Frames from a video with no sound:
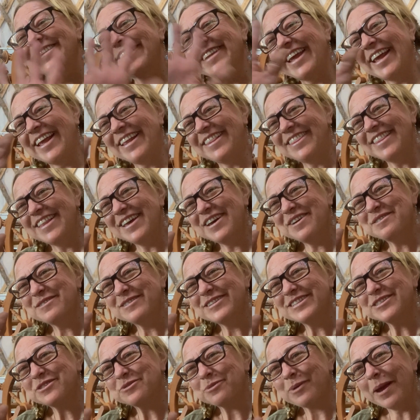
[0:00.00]
Hello,
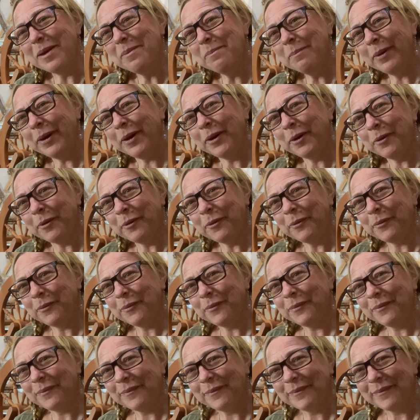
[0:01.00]
it's Rainbow.
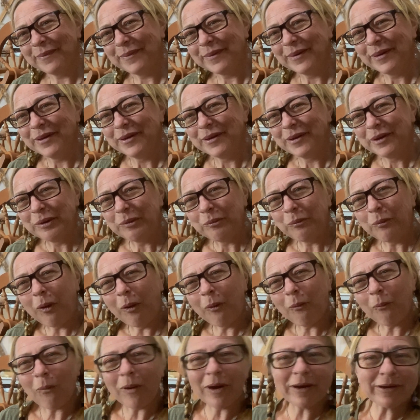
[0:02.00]
We're
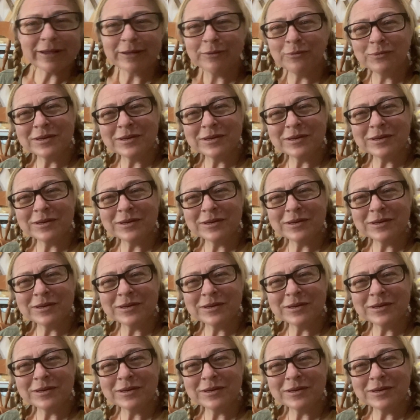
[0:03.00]
working